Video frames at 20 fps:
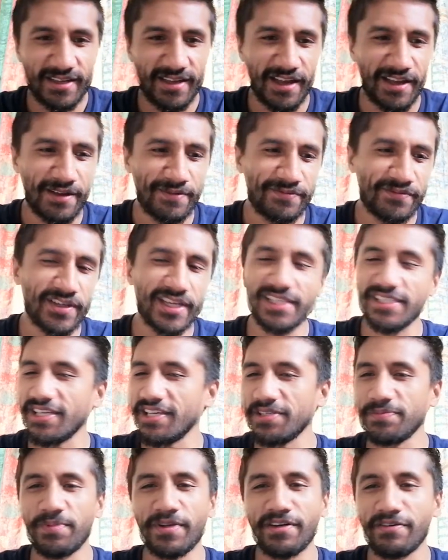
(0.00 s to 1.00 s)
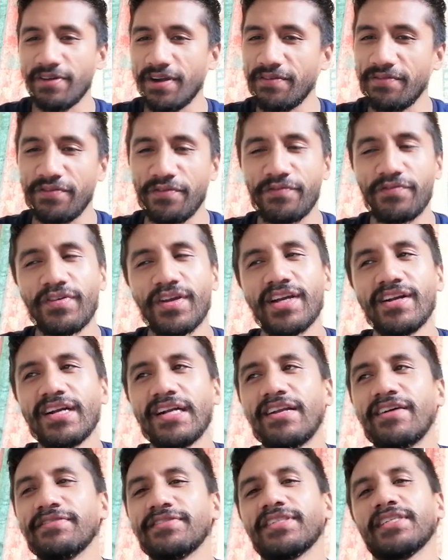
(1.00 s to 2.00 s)
VSA has been around for a very
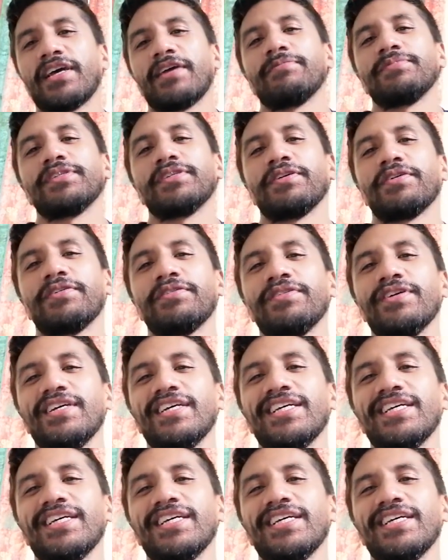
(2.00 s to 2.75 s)
long time, so